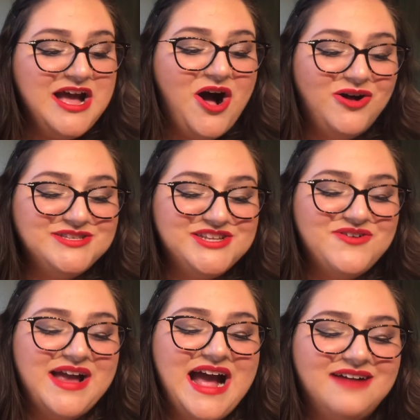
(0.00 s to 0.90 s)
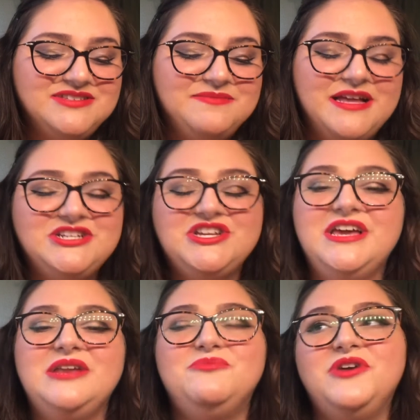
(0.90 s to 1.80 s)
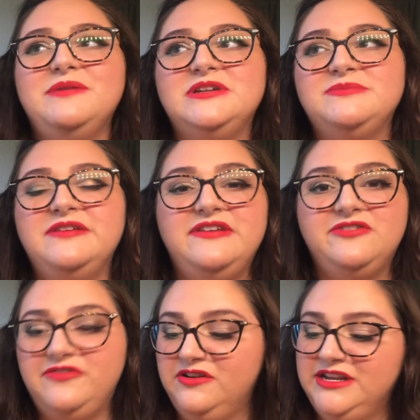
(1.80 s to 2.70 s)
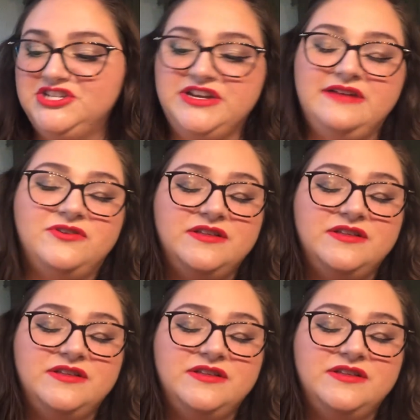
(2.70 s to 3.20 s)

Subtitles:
Also, I have to mention pretty much my favorite foundation ever.